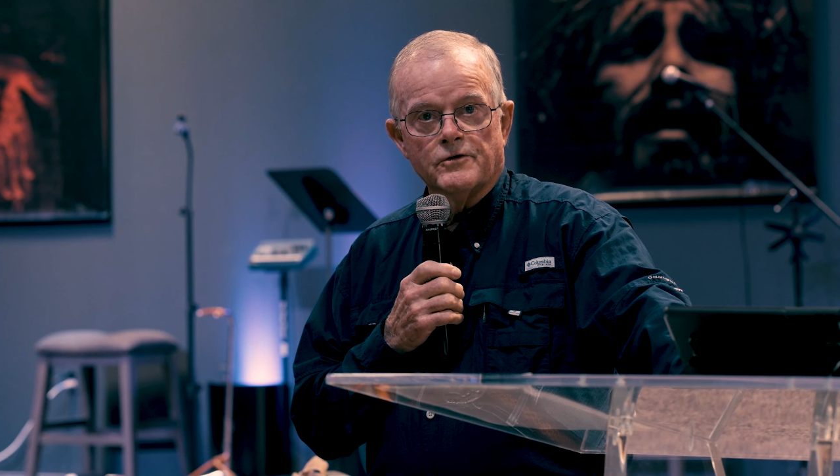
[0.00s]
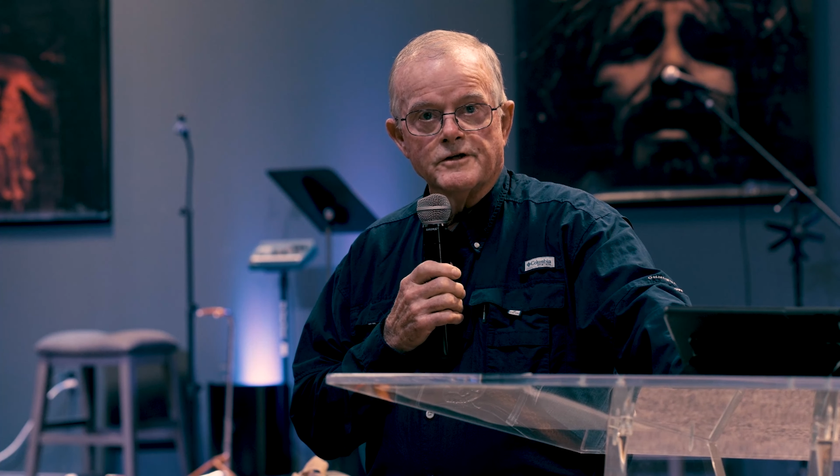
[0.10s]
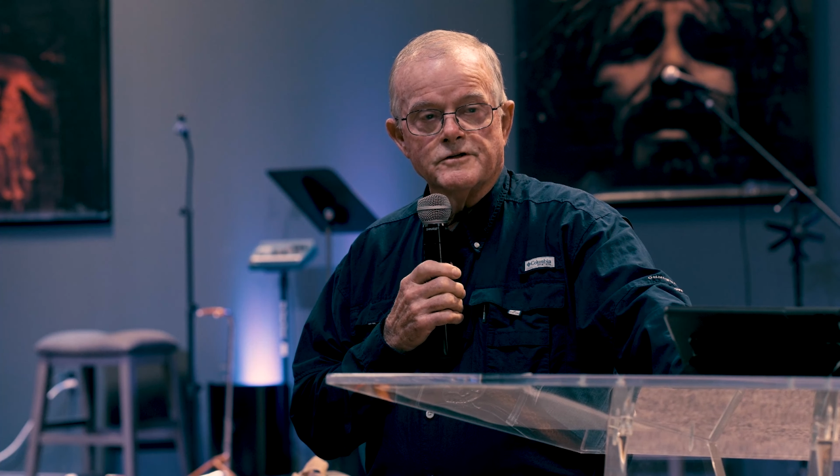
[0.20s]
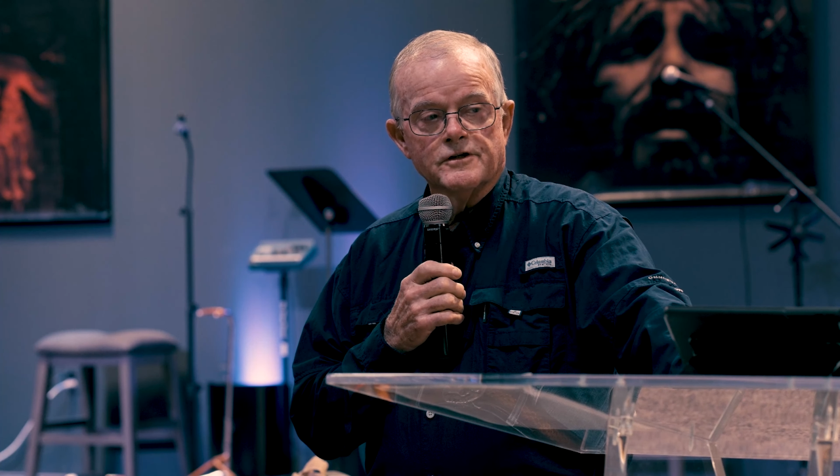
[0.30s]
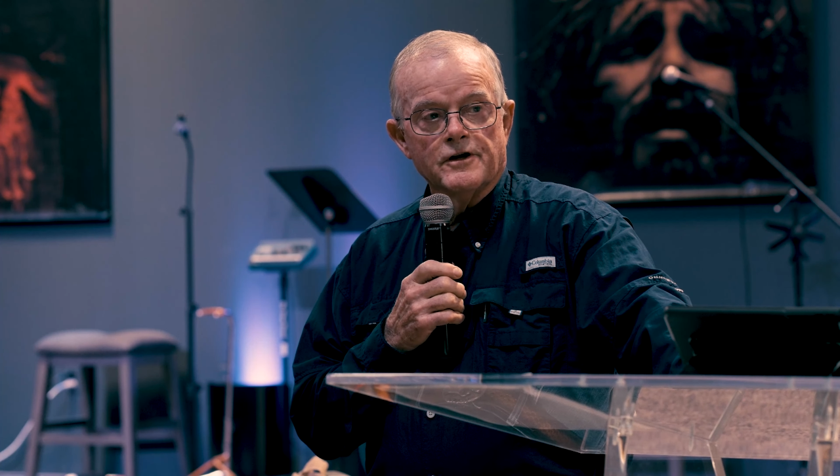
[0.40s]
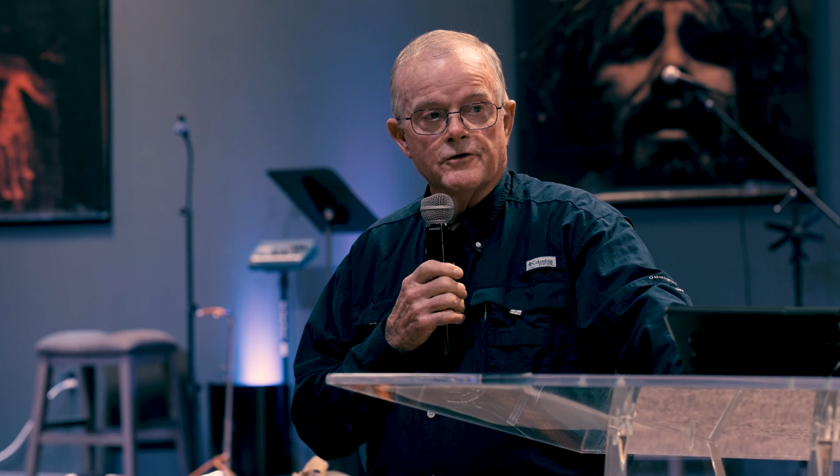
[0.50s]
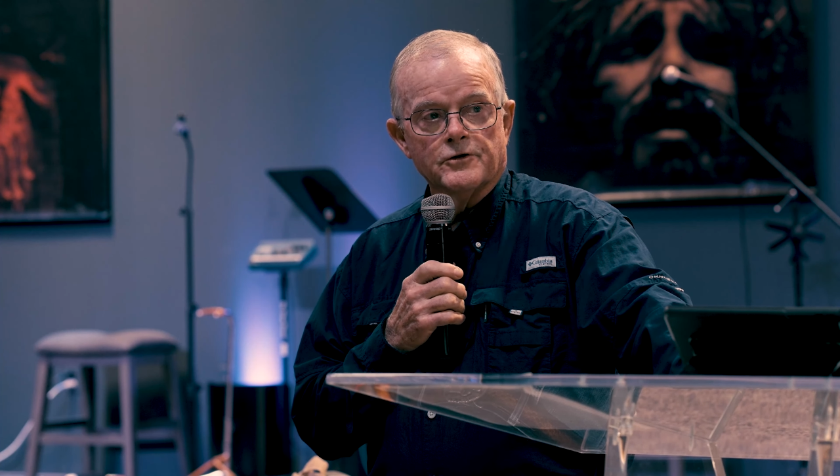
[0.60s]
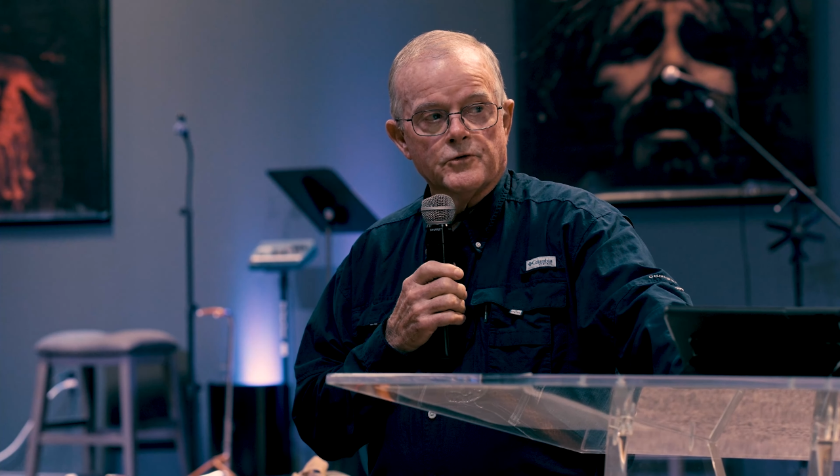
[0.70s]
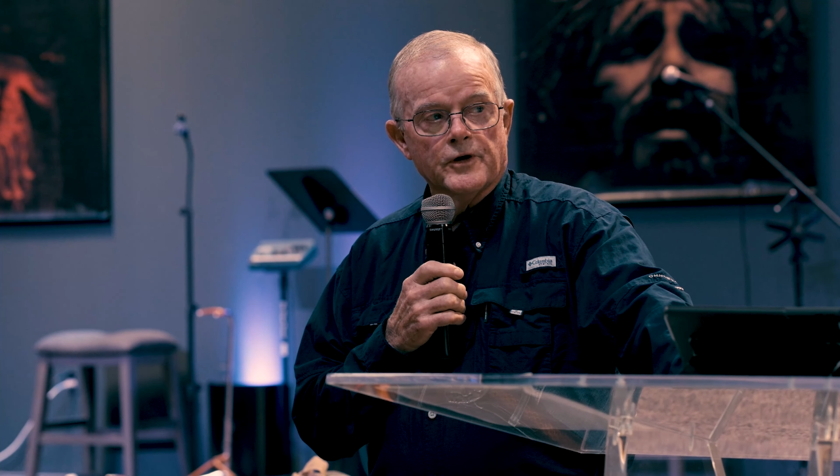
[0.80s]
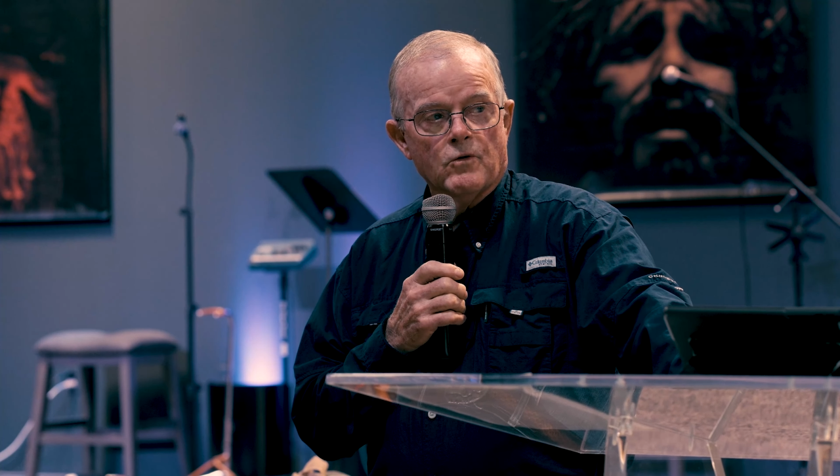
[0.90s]
rates another
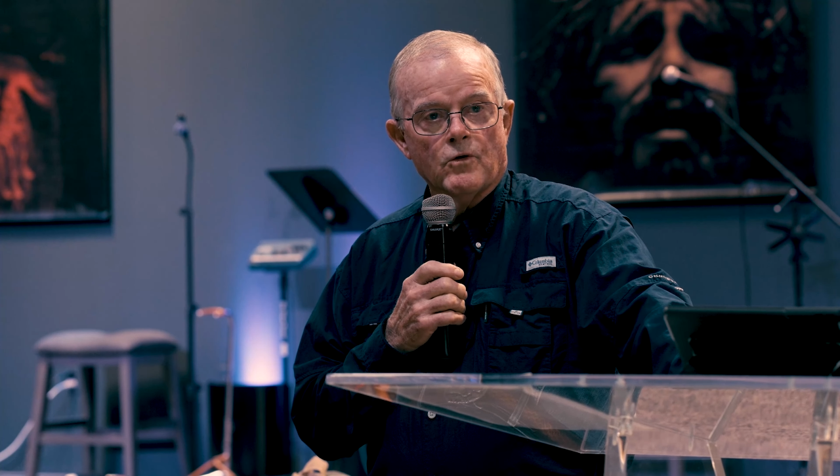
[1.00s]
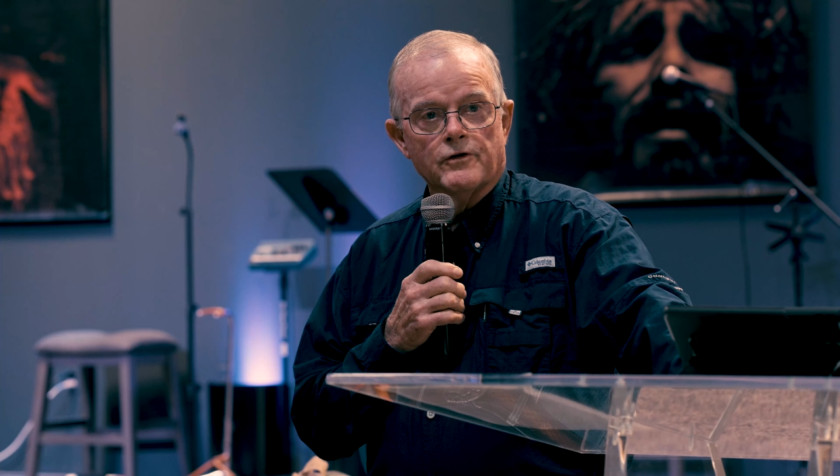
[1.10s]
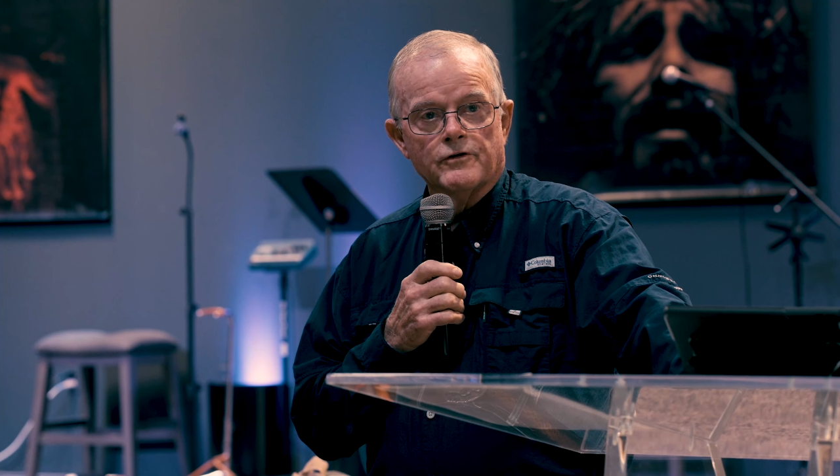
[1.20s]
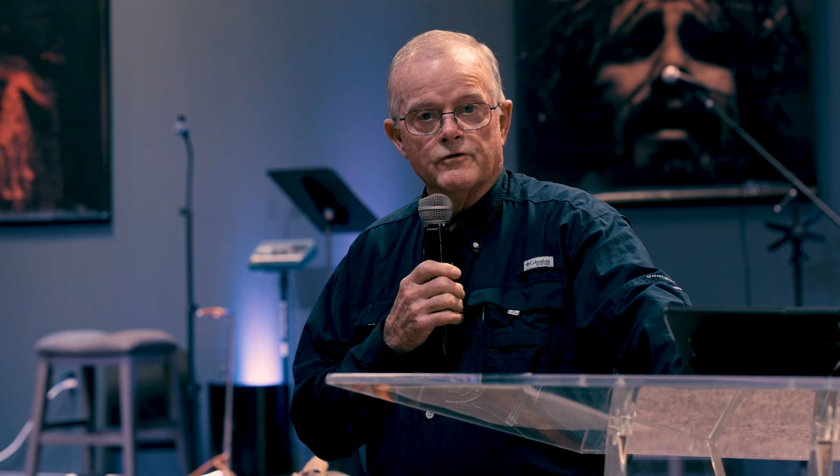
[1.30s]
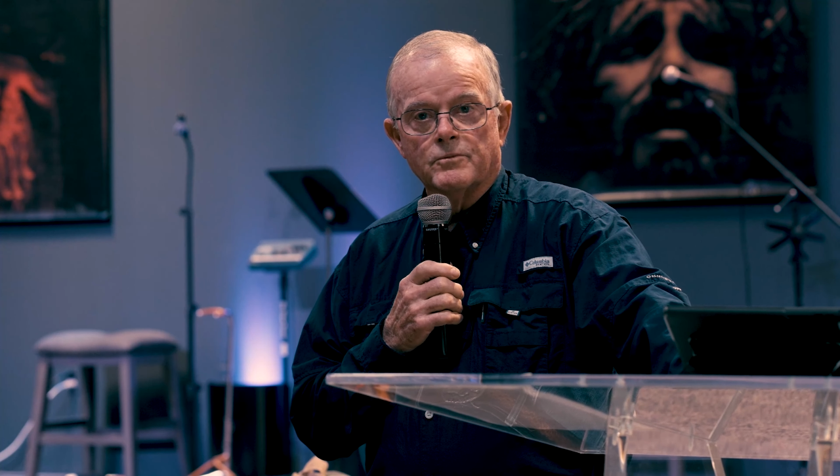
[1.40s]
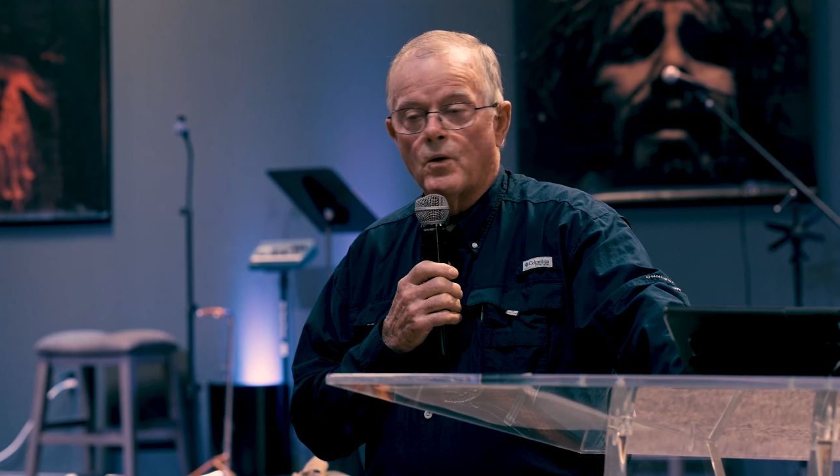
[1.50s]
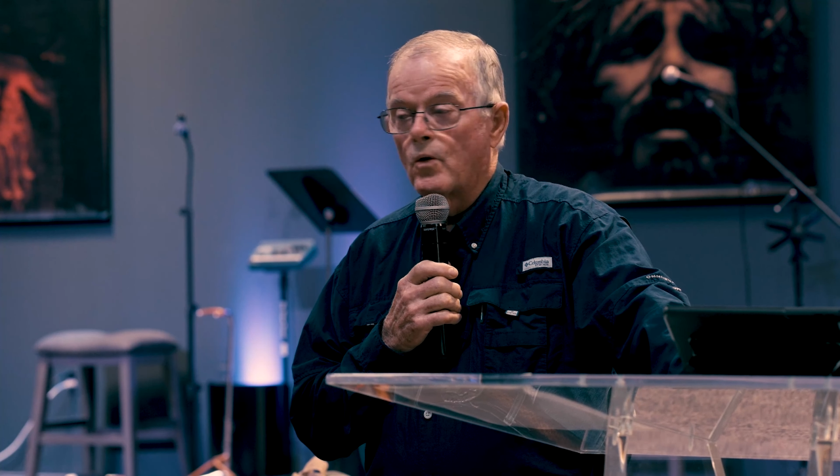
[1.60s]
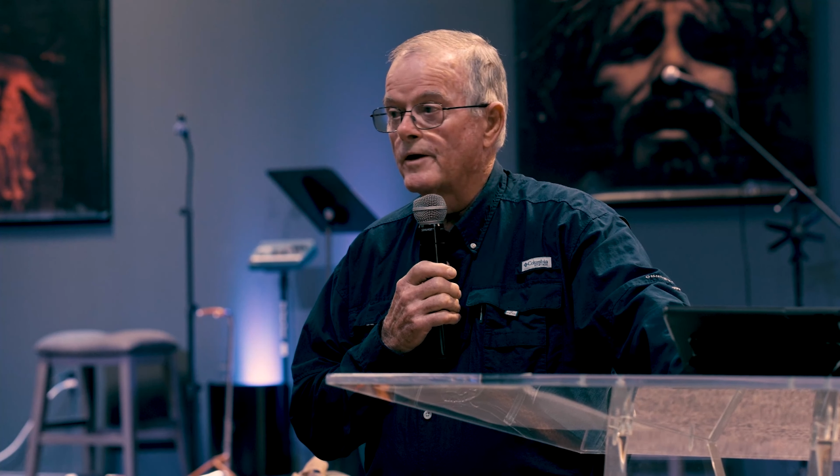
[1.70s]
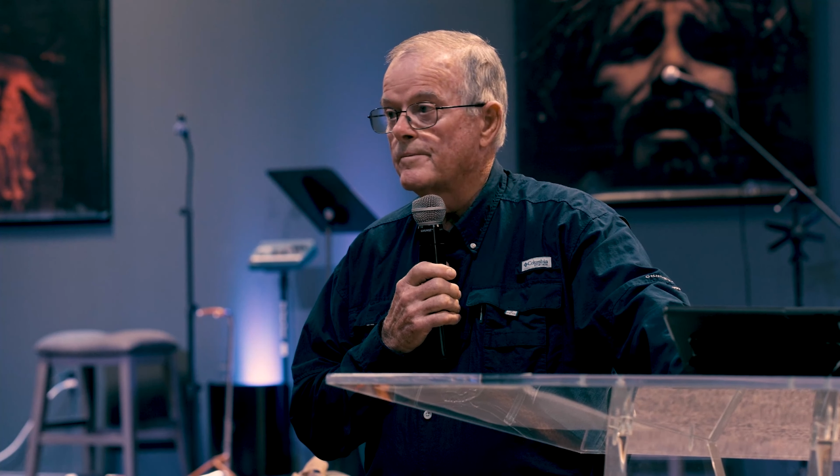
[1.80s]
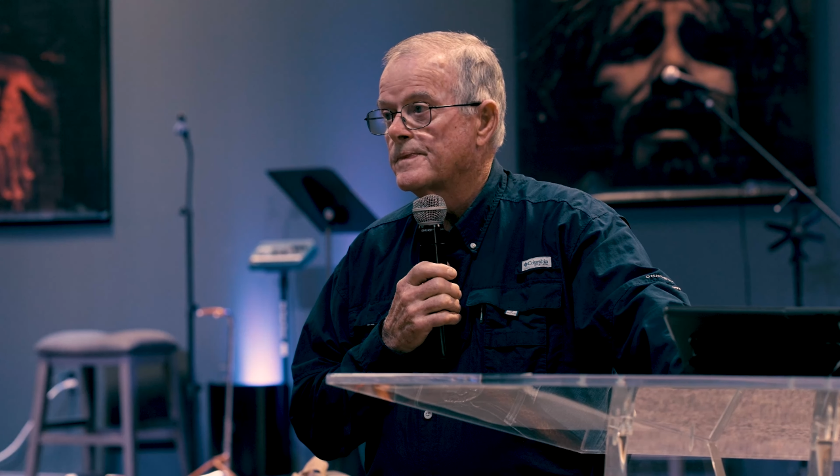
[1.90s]
3/4 of a
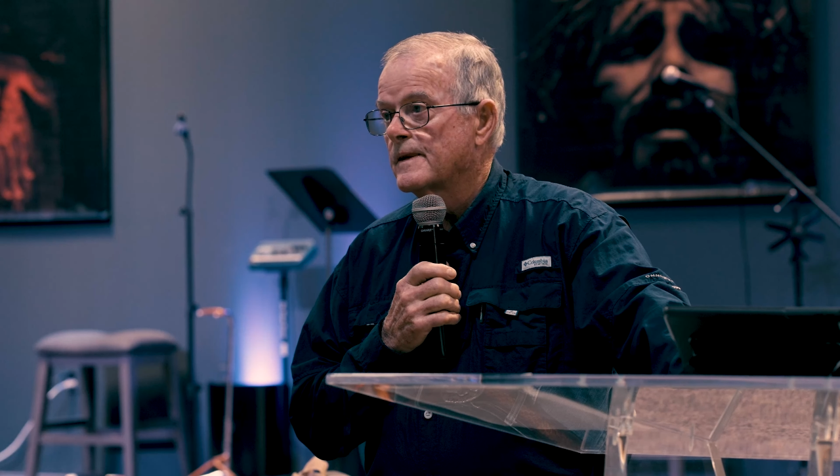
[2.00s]
point.